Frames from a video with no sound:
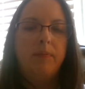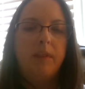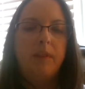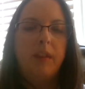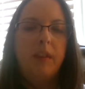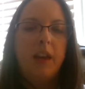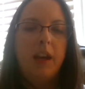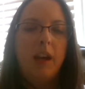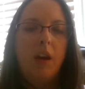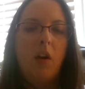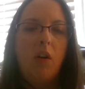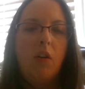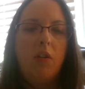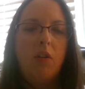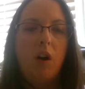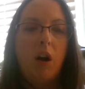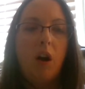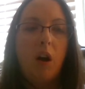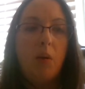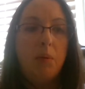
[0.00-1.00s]
The
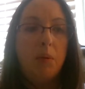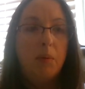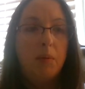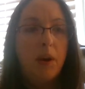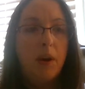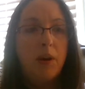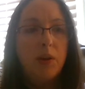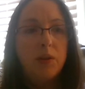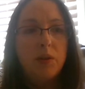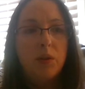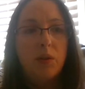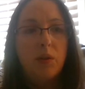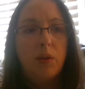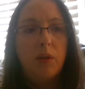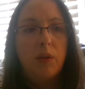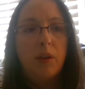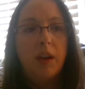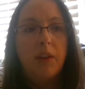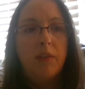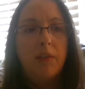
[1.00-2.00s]
overall
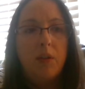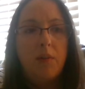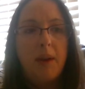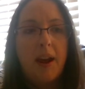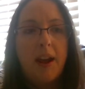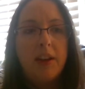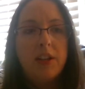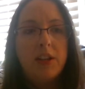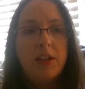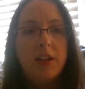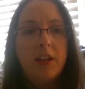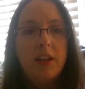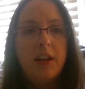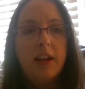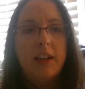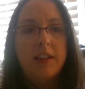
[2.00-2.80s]
proposal information